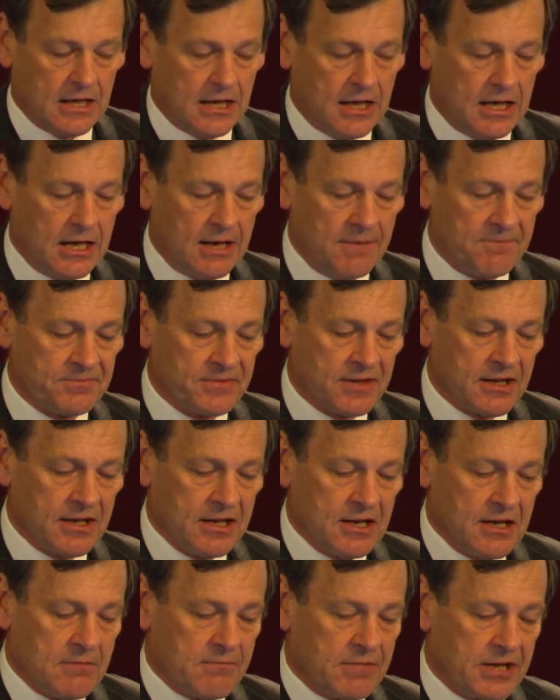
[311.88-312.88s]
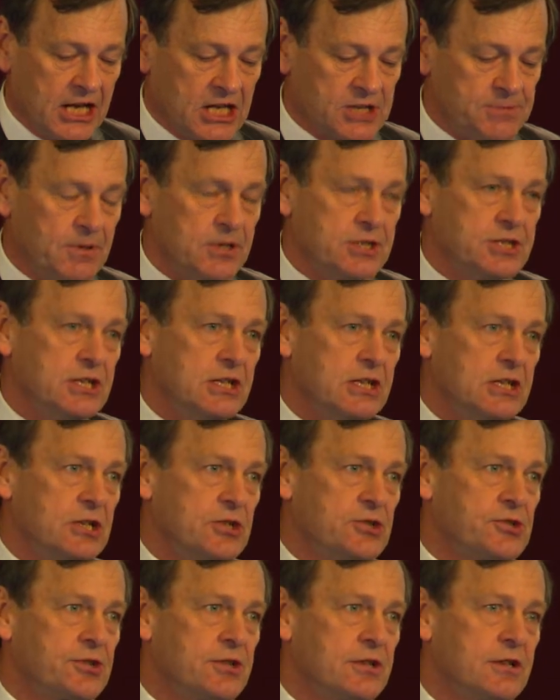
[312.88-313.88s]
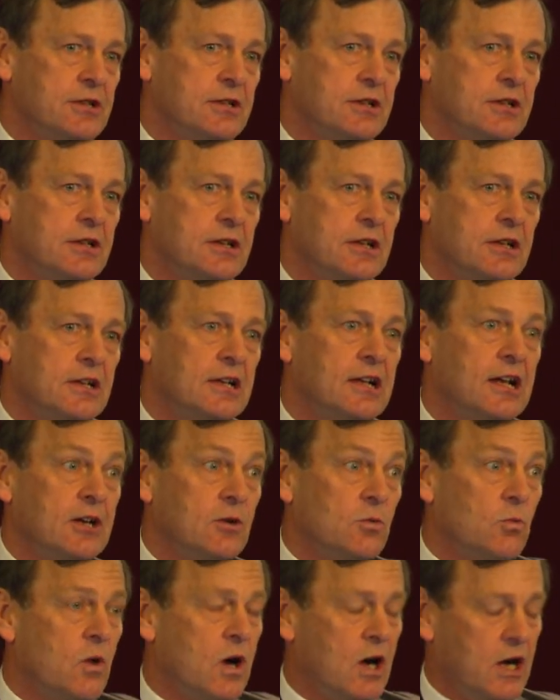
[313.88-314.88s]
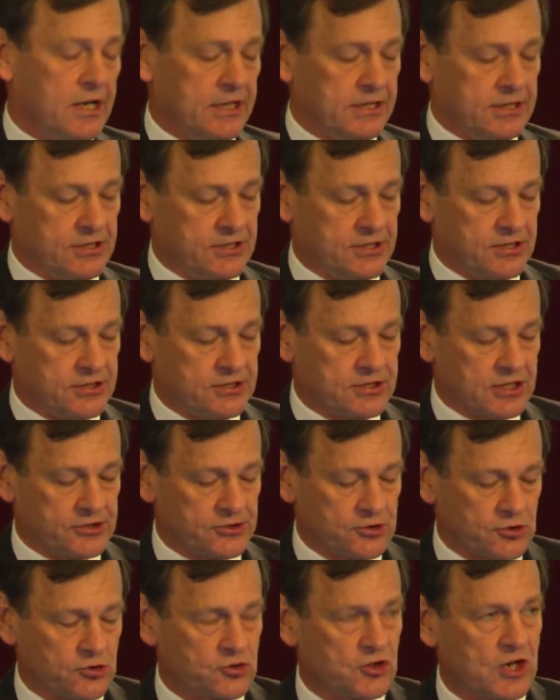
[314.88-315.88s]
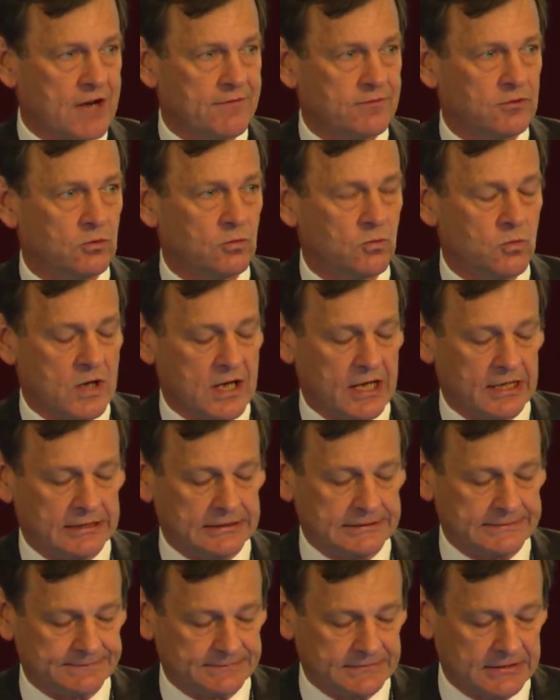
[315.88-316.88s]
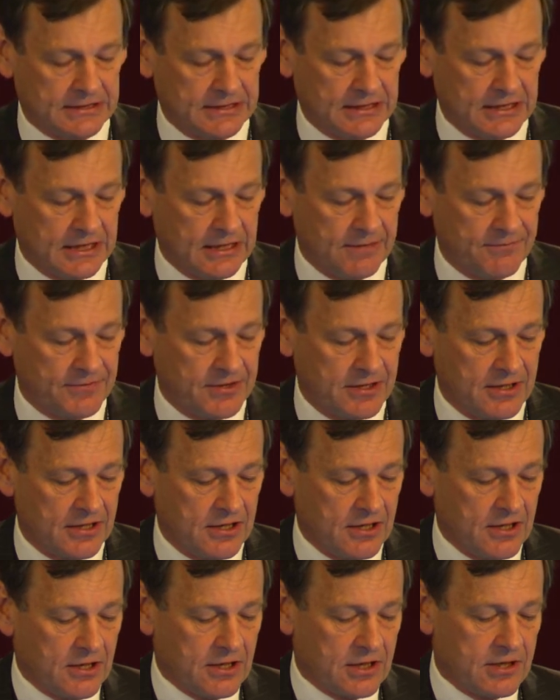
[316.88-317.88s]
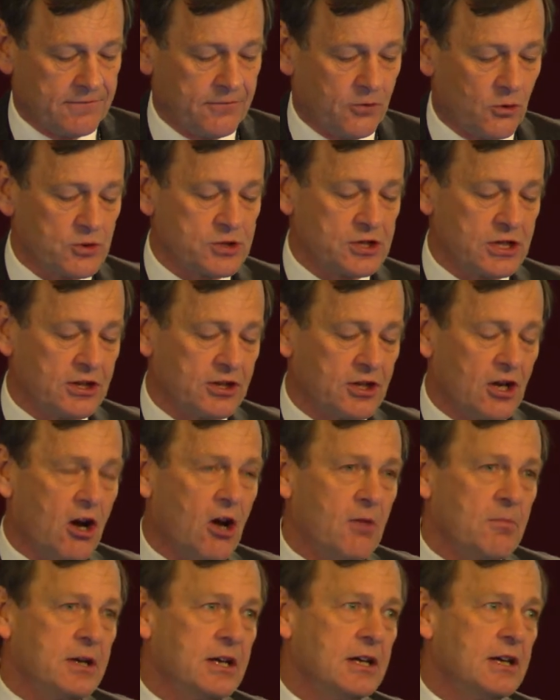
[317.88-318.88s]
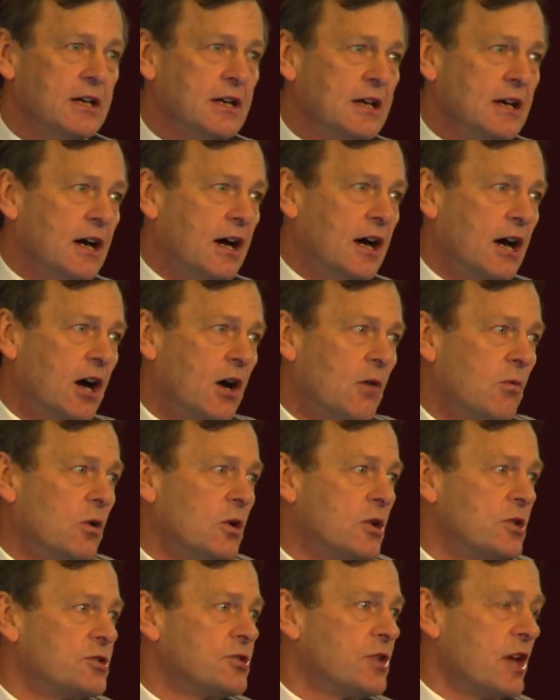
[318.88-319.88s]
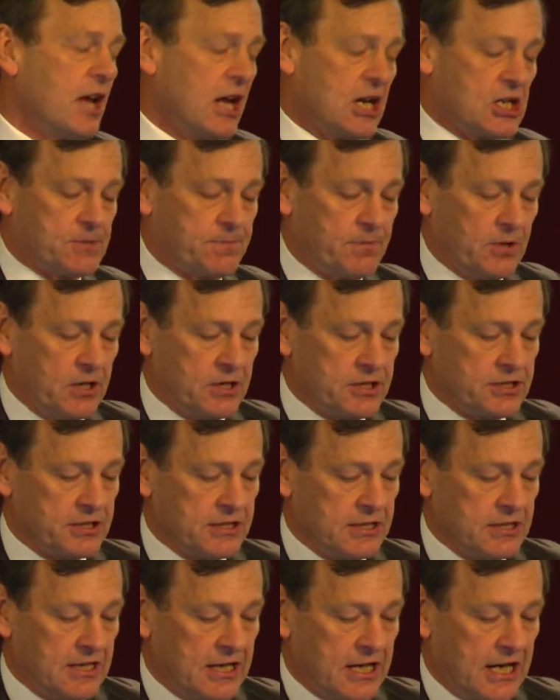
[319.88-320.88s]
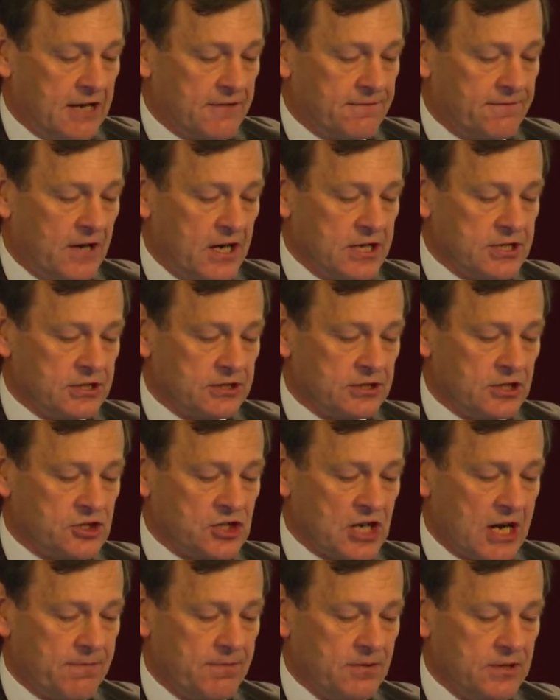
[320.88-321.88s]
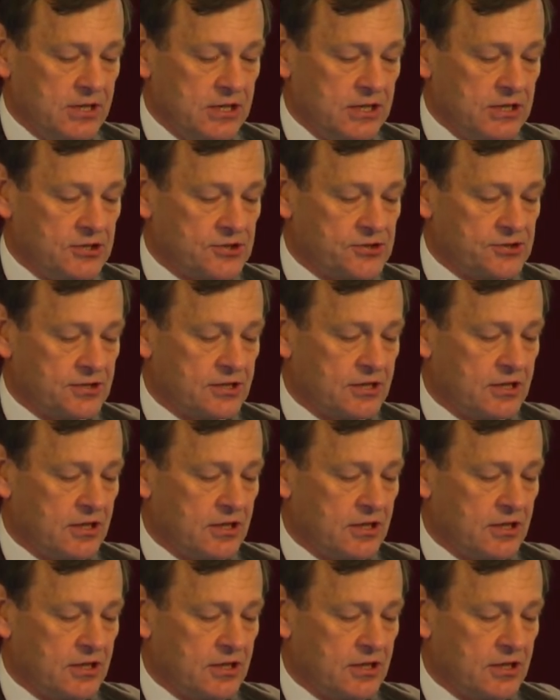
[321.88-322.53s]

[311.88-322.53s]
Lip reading: But expertise, like wine, doesn't travel well. The 14th Army was expert at fighting the Japanese,